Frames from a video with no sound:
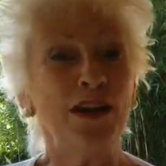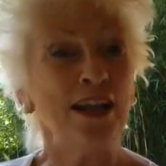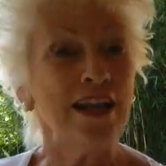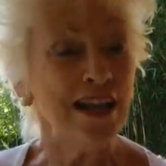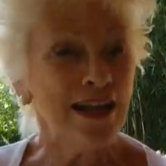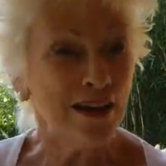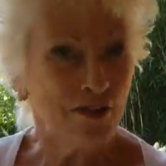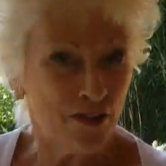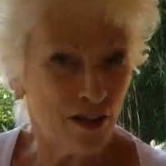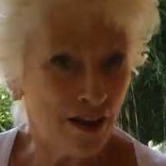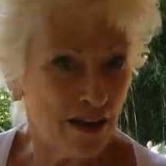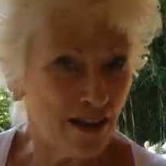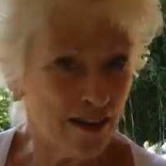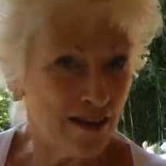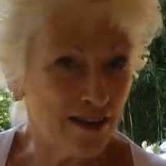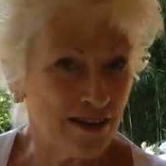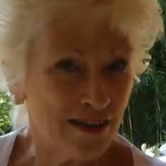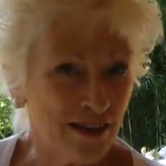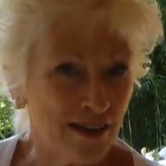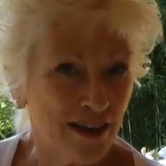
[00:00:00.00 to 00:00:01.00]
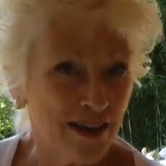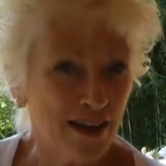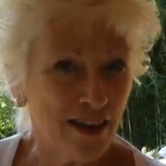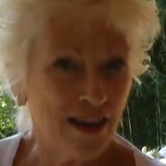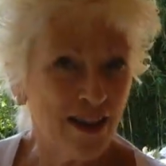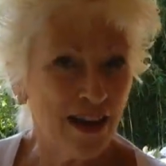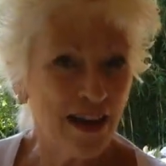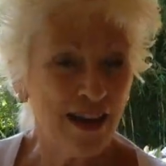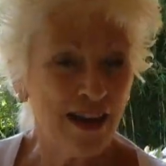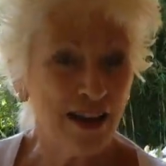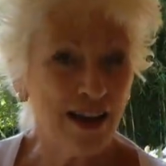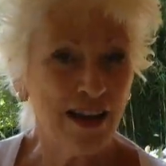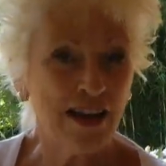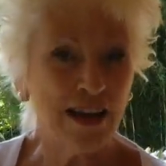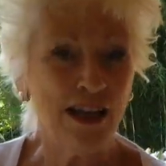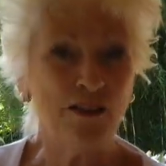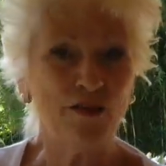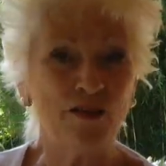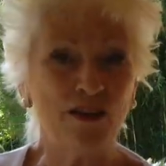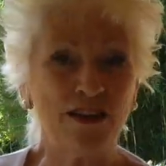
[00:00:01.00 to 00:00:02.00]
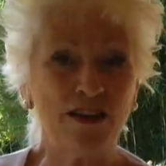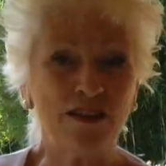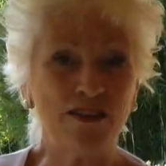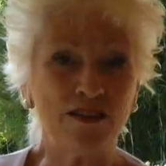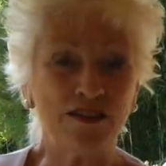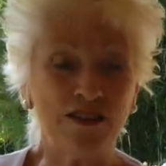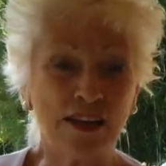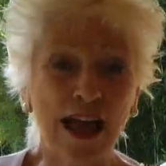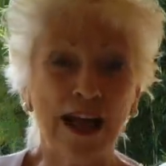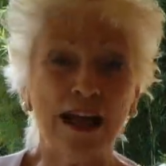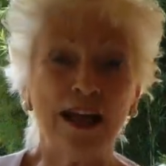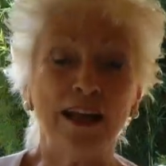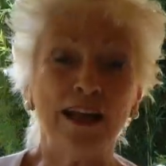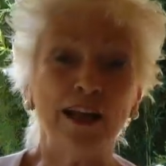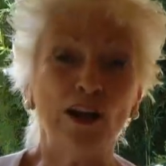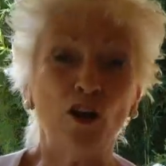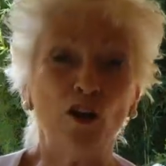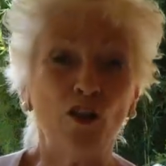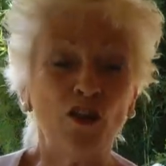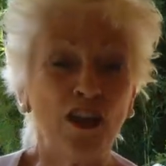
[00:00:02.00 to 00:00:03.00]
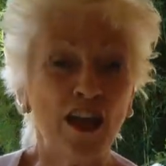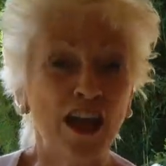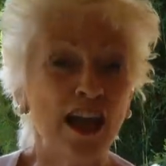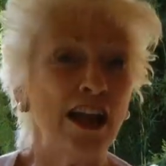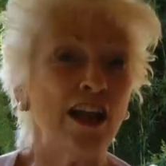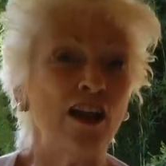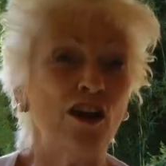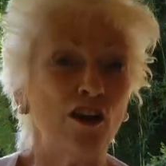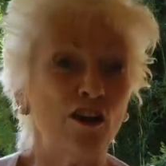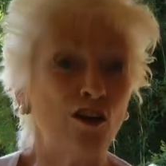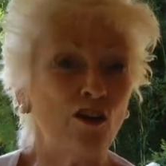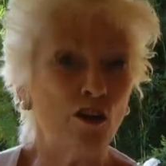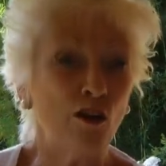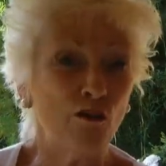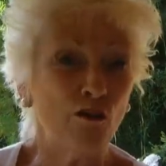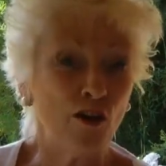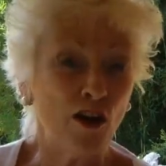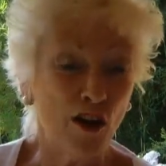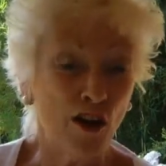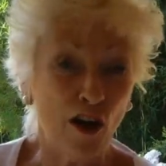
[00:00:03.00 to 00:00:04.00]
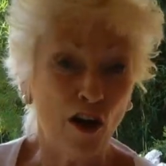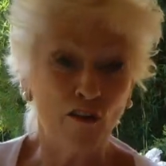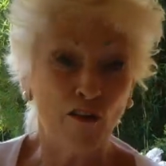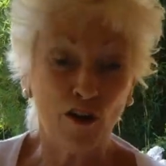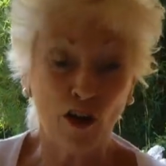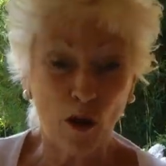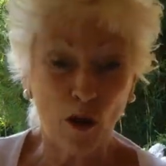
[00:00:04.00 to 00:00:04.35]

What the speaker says: leave us, they can leave us dangling on the end of a